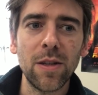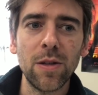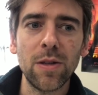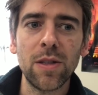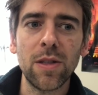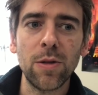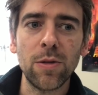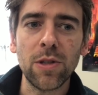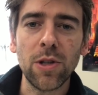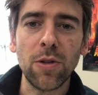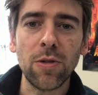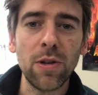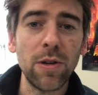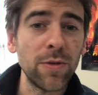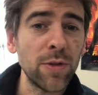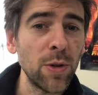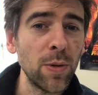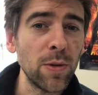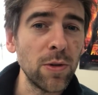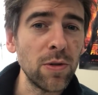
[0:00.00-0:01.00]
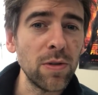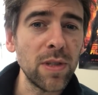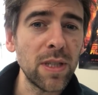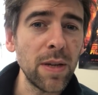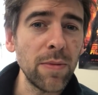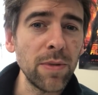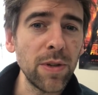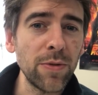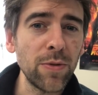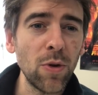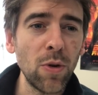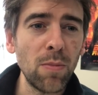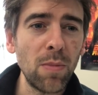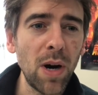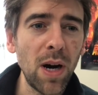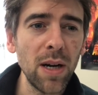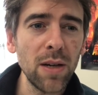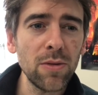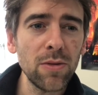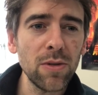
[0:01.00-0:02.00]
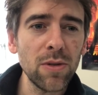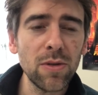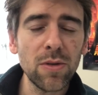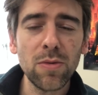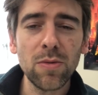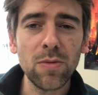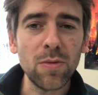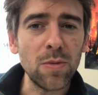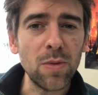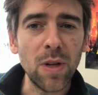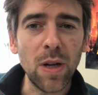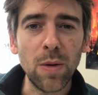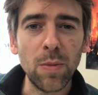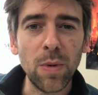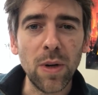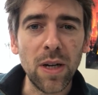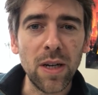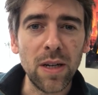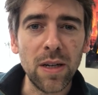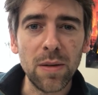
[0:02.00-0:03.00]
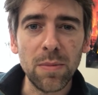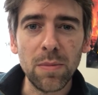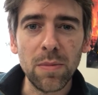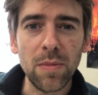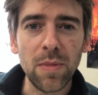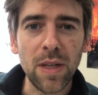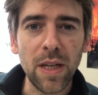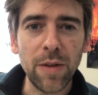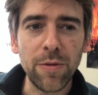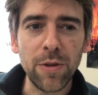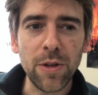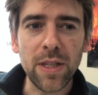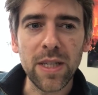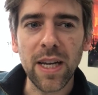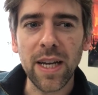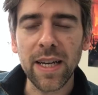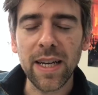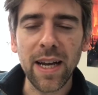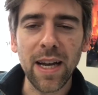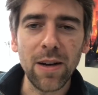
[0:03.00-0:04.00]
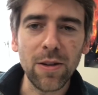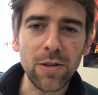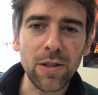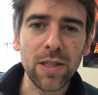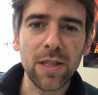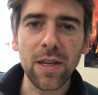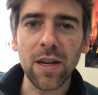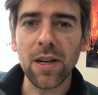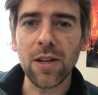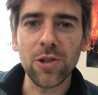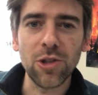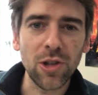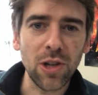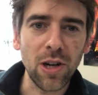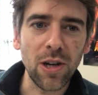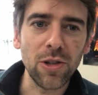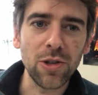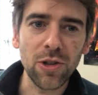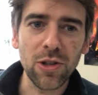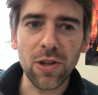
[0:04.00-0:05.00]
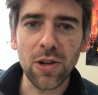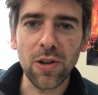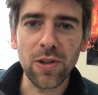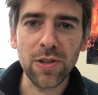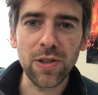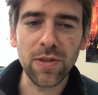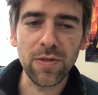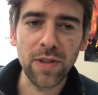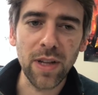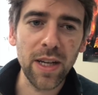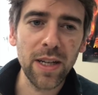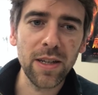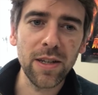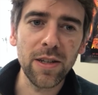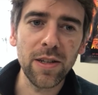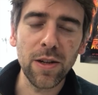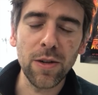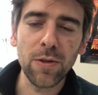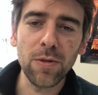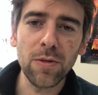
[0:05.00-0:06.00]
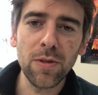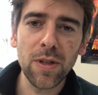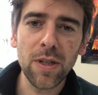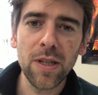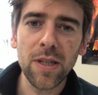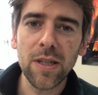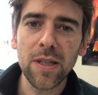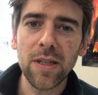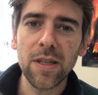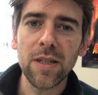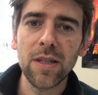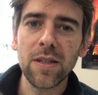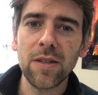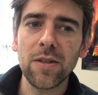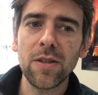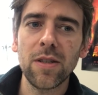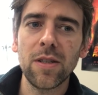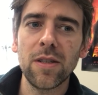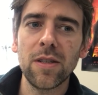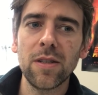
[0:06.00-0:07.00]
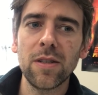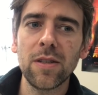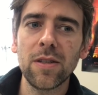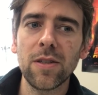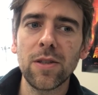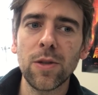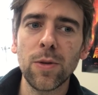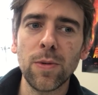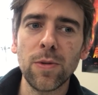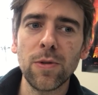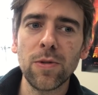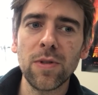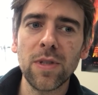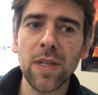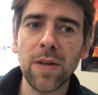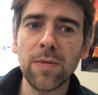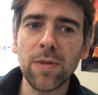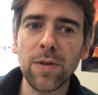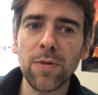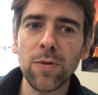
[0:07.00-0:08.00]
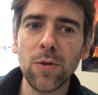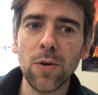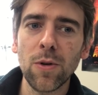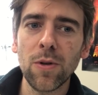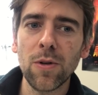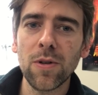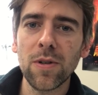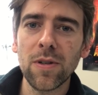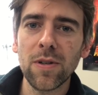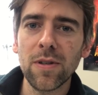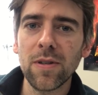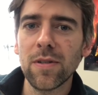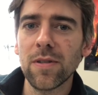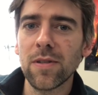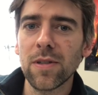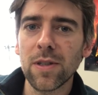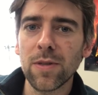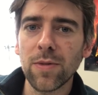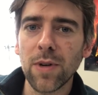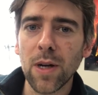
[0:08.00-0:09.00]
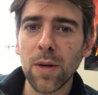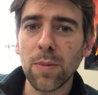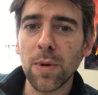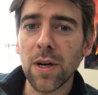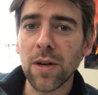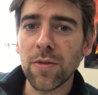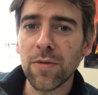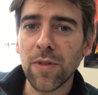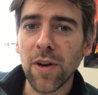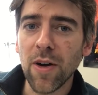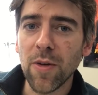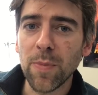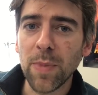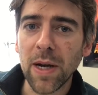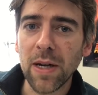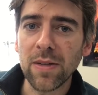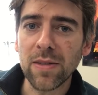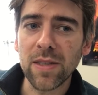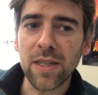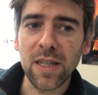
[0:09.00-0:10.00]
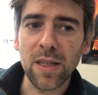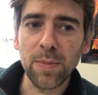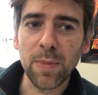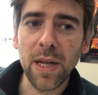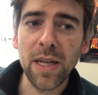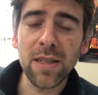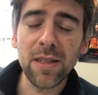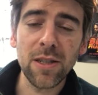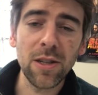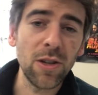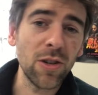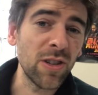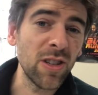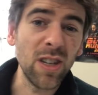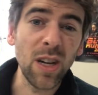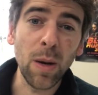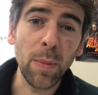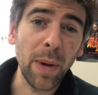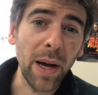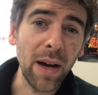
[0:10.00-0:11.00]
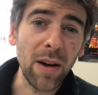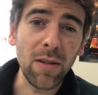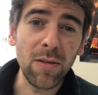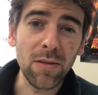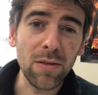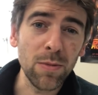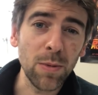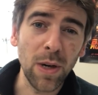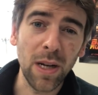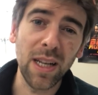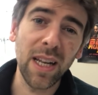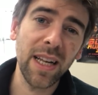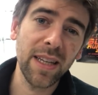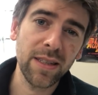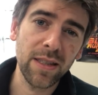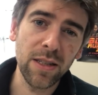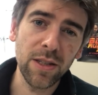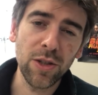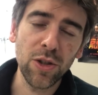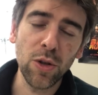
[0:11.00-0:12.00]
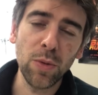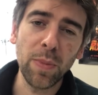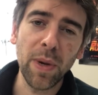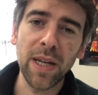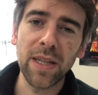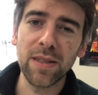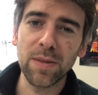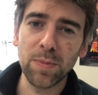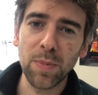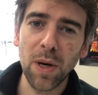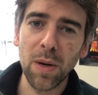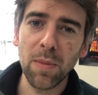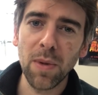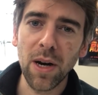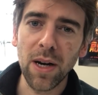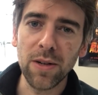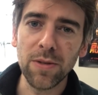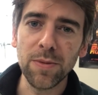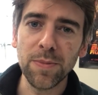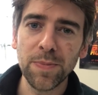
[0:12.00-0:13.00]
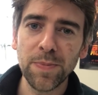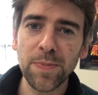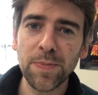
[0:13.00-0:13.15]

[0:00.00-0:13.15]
so a total of 274 miles. If you take out the Dart charge cost of that, 274 divided by £5.06, you're looking at about, well, less than 2 pence per mile,